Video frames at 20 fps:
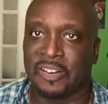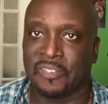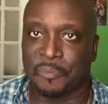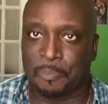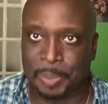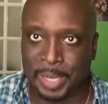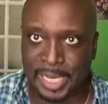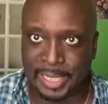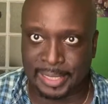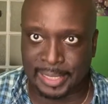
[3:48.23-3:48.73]

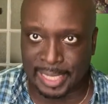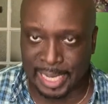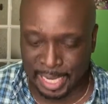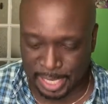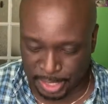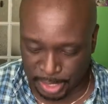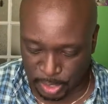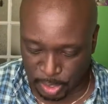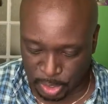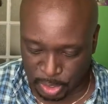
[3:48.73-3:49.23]
of paint that I
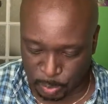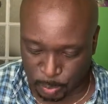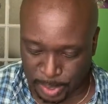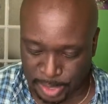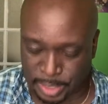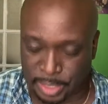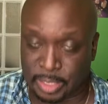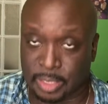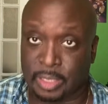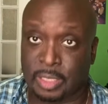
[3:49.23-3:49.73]
use,
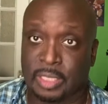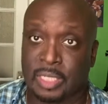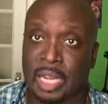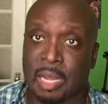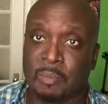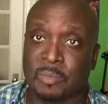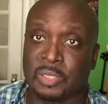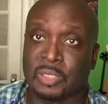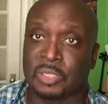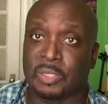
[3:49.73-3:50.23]
which
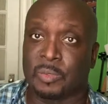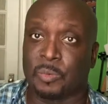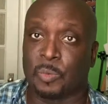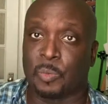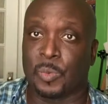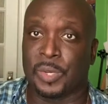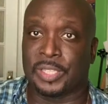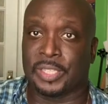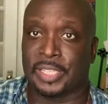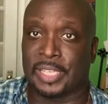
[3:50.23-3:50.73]
comes
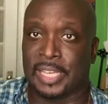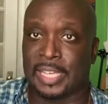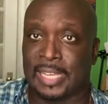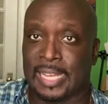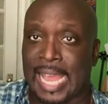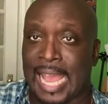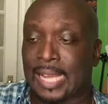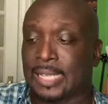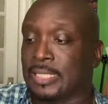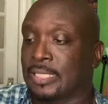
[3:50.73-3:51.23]
with
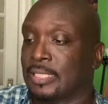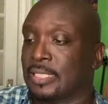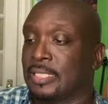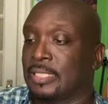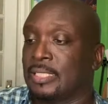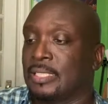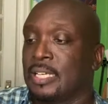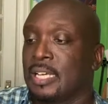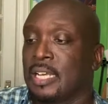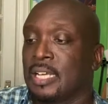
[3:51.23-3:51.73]

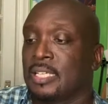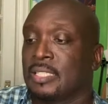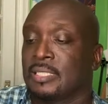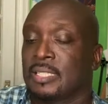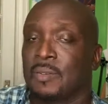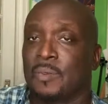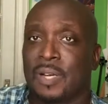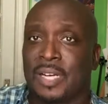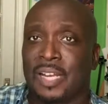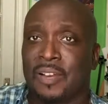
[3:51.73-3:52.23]
actually
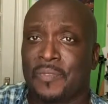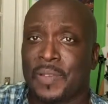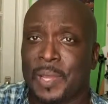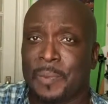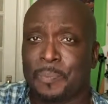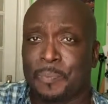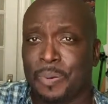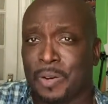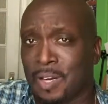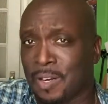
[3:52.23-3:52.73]
somewhat of
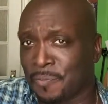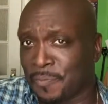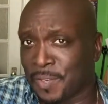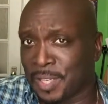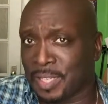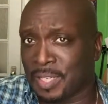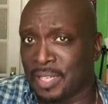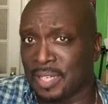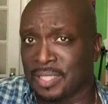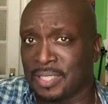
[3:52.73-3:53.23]
a
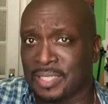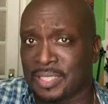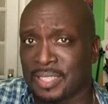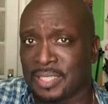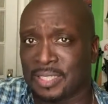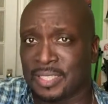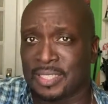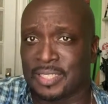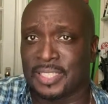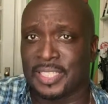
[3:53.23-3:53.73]
perfect
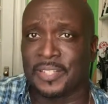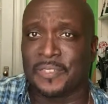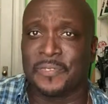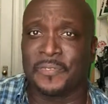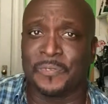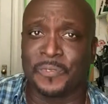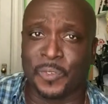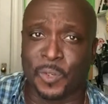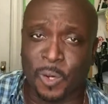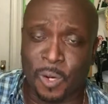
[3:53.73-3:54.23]
consistency
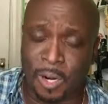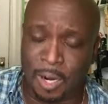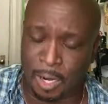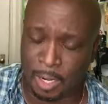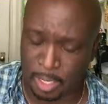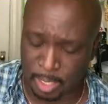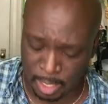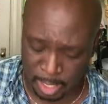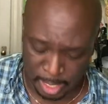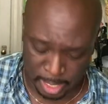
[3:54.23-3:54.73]

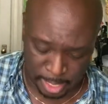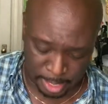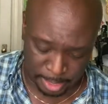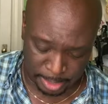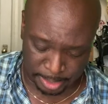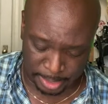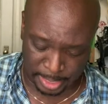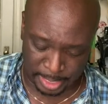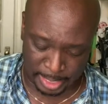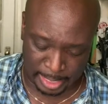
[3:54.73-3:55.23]
for
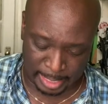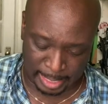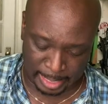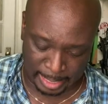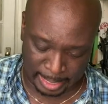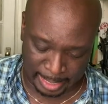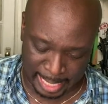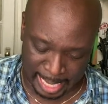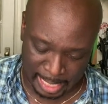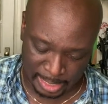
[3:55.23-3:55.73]
the
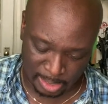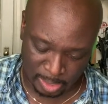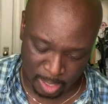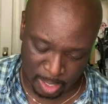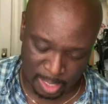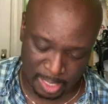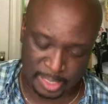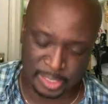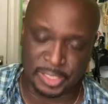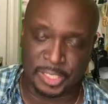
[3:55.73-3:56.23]
glass
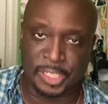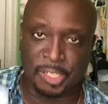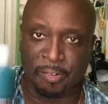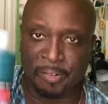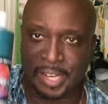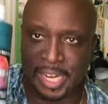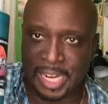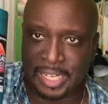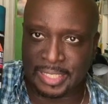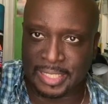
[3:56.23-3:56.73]
art, is the
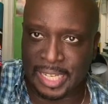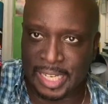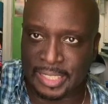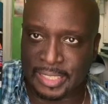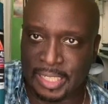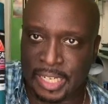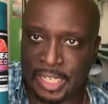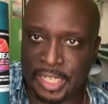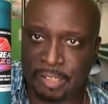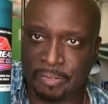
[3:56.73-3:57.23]

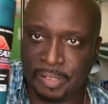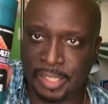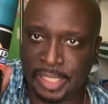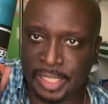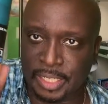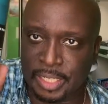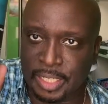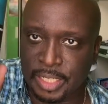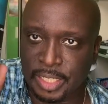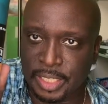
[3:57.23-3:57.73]
Createx
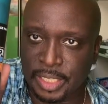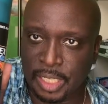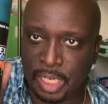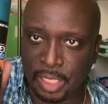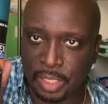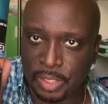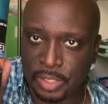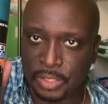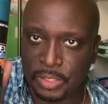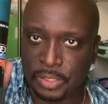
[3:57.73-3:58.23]
acrylic
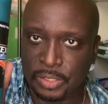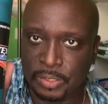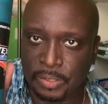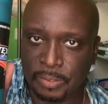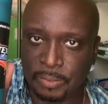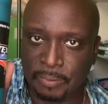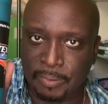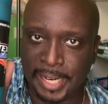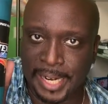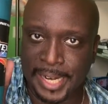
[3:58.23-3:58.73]
colors
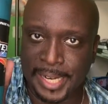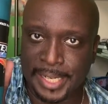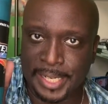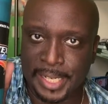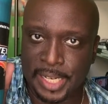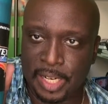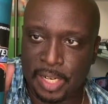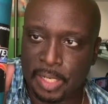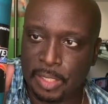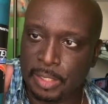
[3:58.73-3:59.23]
right
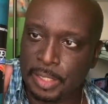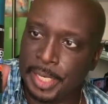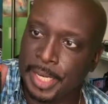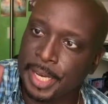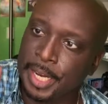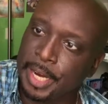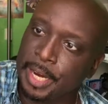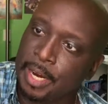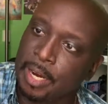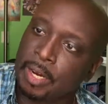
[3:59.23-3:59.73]

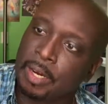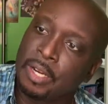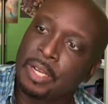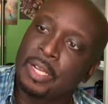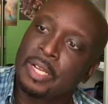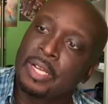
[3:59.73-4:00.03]
here.